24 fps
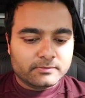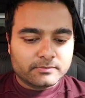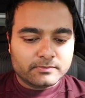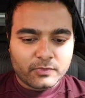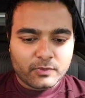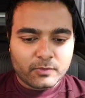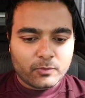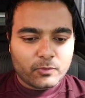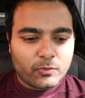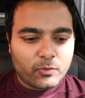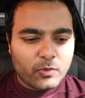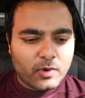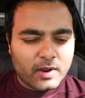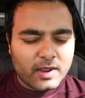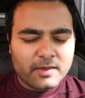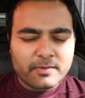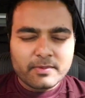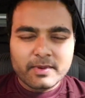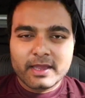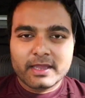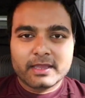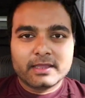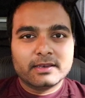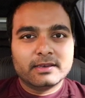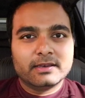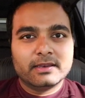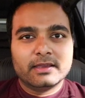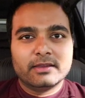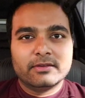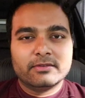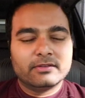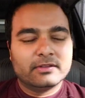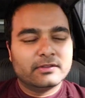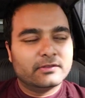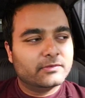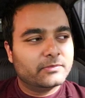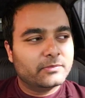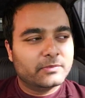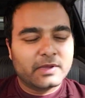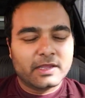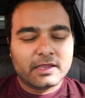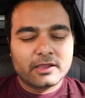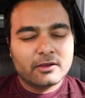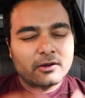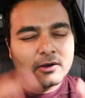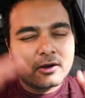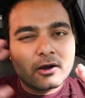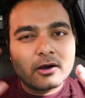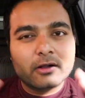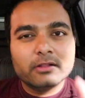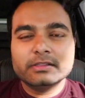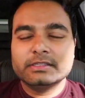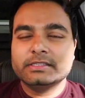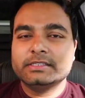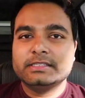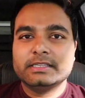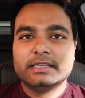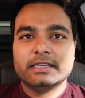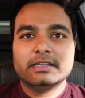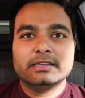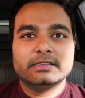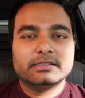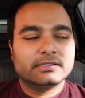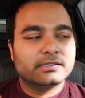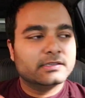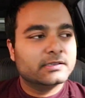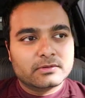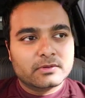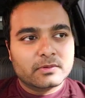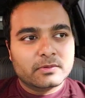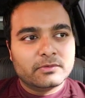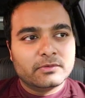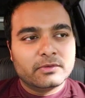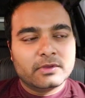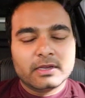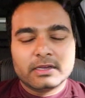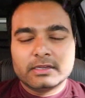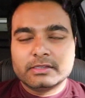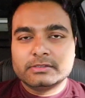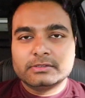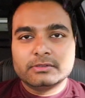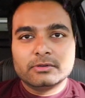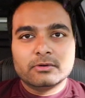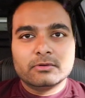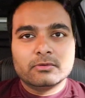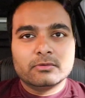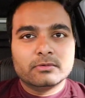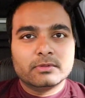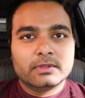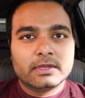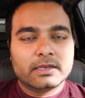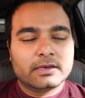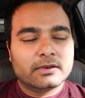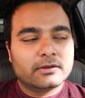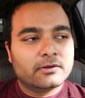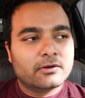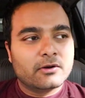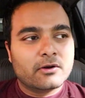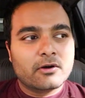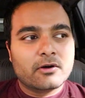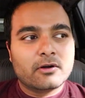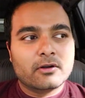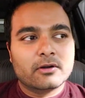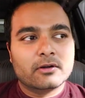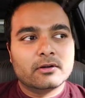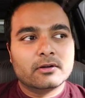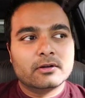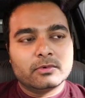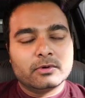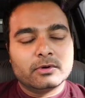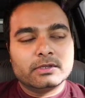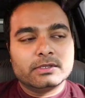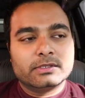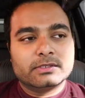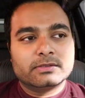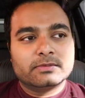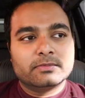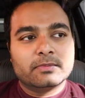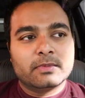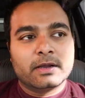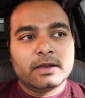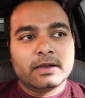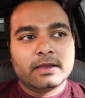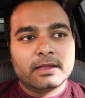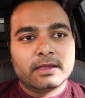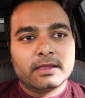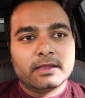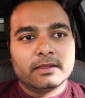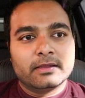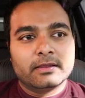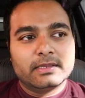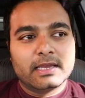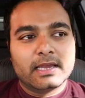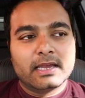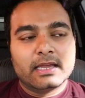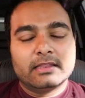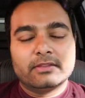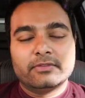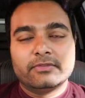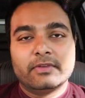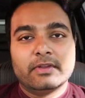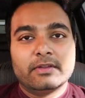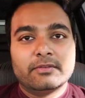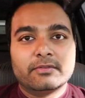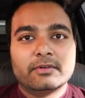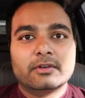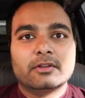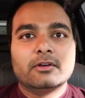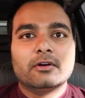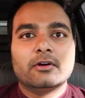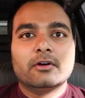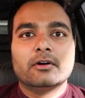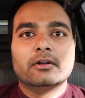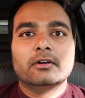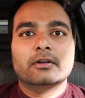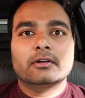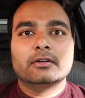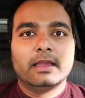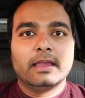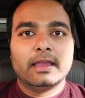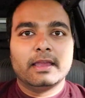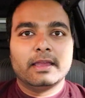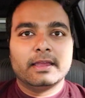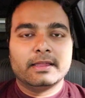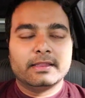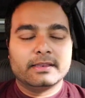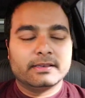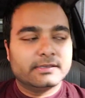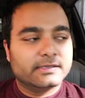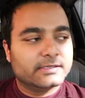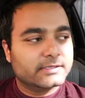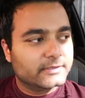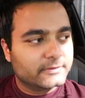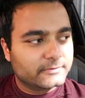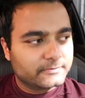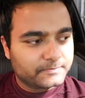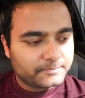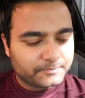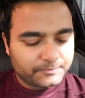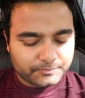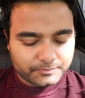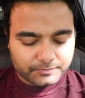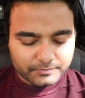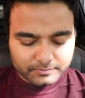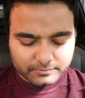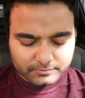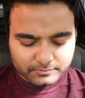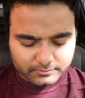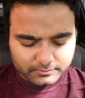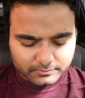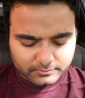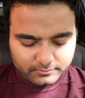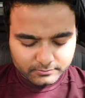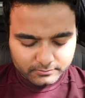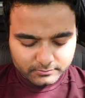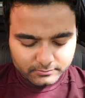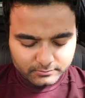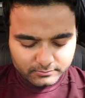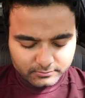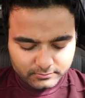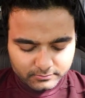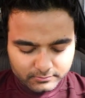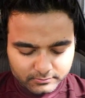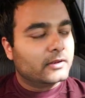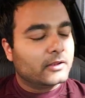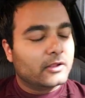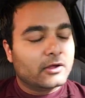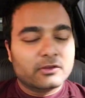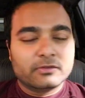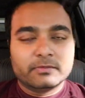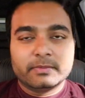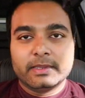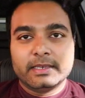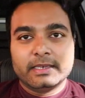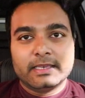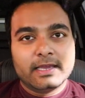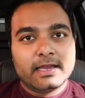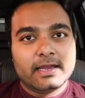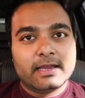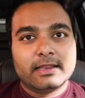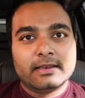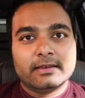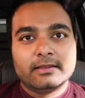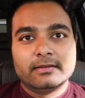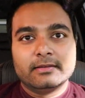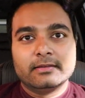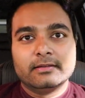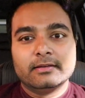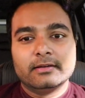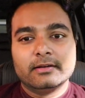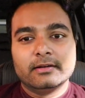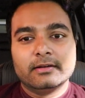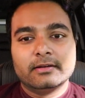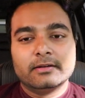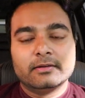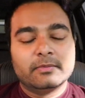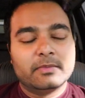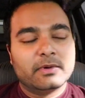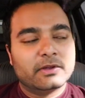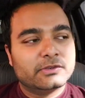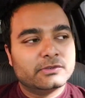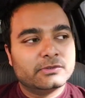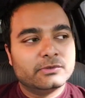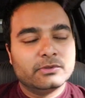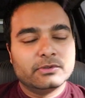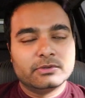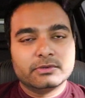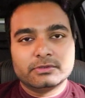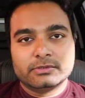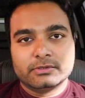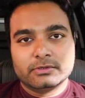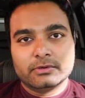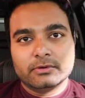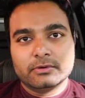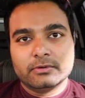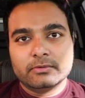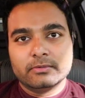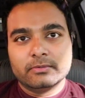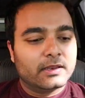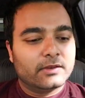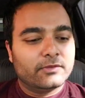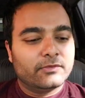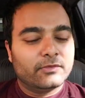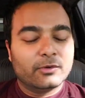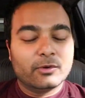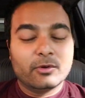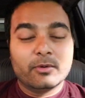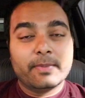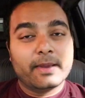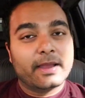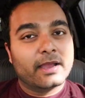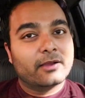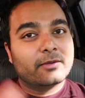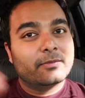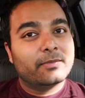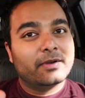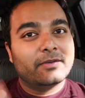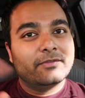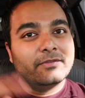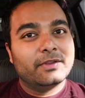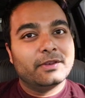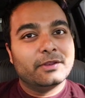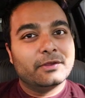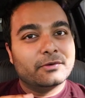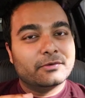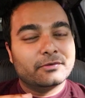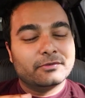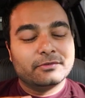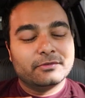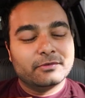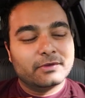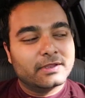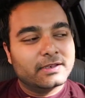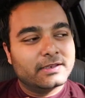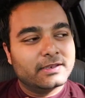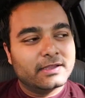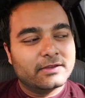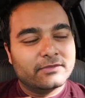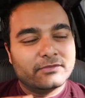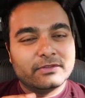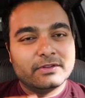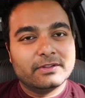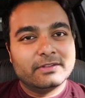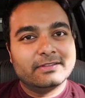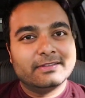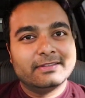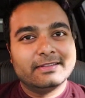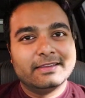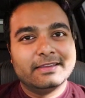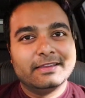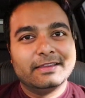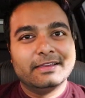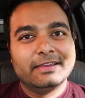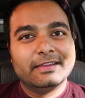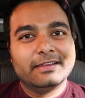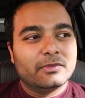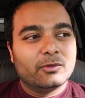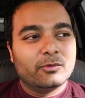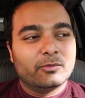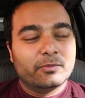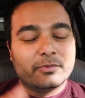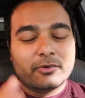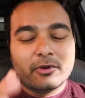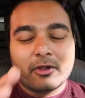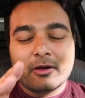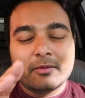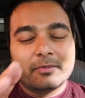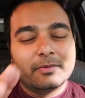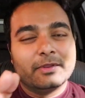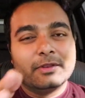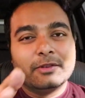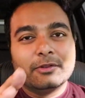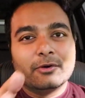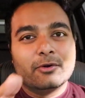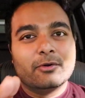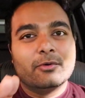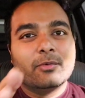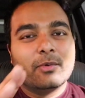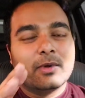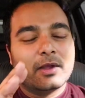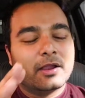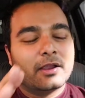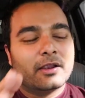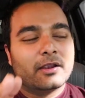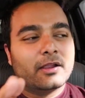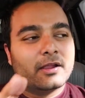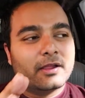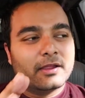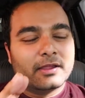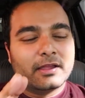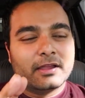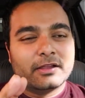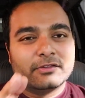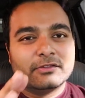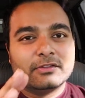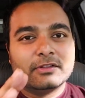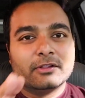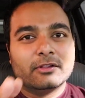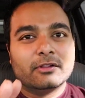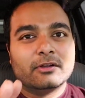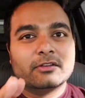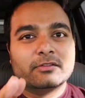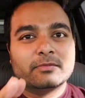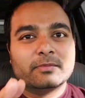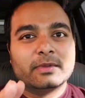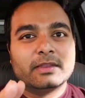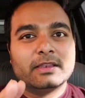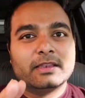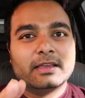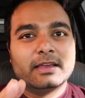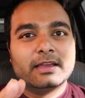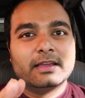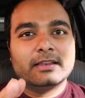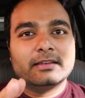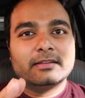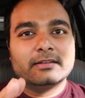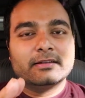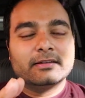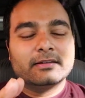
from way back in the day, since my college days, some of you guys know that car was my dad's favorite car. And I lost my dad about 2 years ago. And if you go back on my videos, you can definitely see, you'll probably know where I actually lost my dad.